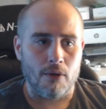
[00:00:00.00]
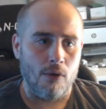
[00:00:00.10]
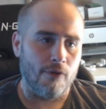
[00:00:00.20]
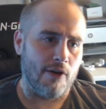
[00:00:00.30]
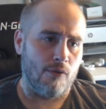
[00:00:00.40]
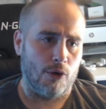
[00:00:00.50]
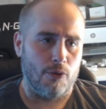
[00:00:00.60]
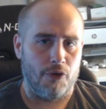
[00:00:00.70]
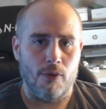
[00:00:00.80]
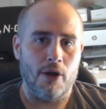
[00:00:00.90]
oh, if you haven't worked
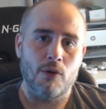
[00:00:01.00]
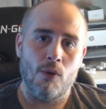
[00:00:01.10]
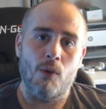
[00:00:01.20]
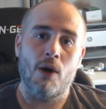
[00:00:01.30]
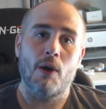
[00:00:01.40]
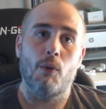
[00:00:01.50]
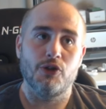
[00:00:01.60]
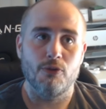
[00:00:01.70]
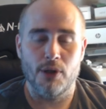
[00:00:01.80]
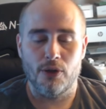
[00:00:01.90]
with it, why would
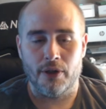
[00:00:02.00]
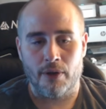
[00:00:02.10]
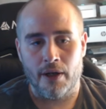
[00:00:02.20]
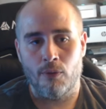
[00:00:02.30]
you build it, right?